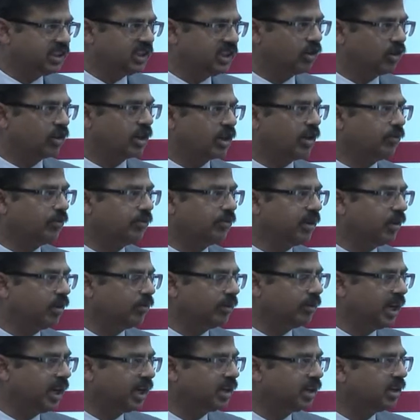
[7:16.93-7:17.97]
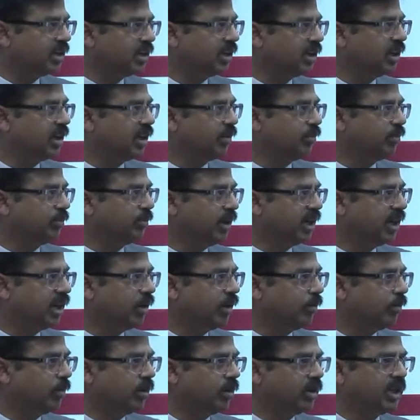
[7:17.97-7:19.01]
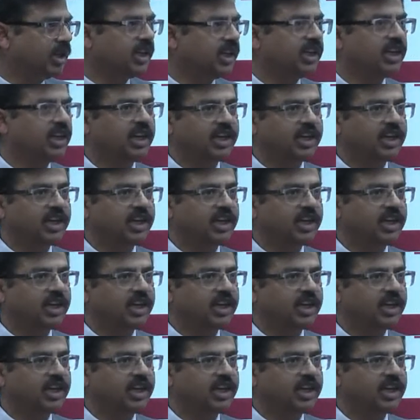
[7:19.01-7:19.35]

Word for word: geography of that uh, mineral body,